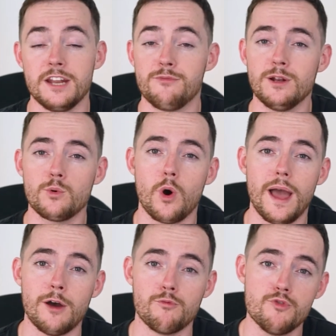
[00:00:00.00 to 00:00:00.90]
And if we look
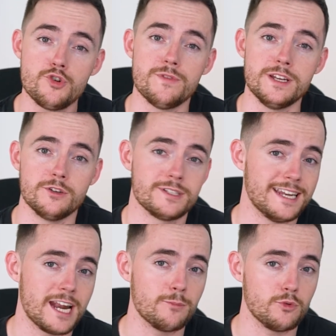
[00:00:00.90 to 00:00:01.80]
what L. reuteri does
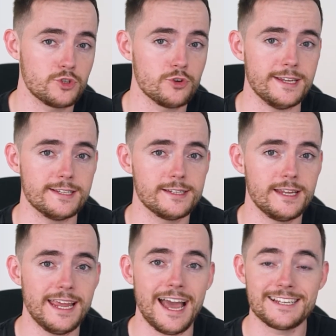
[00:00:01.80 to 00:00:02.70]
in animal studies,
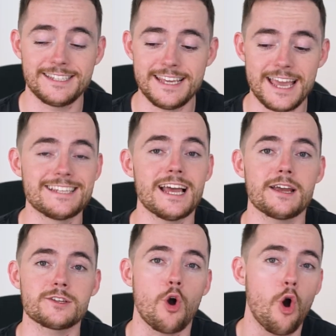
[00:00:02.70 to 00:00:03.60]
it has the
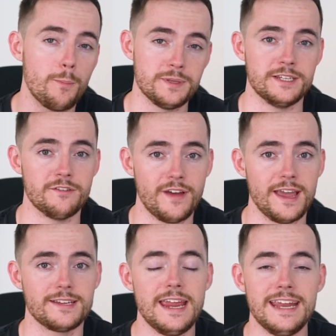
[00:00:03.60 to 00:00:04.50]
exact opposite effect.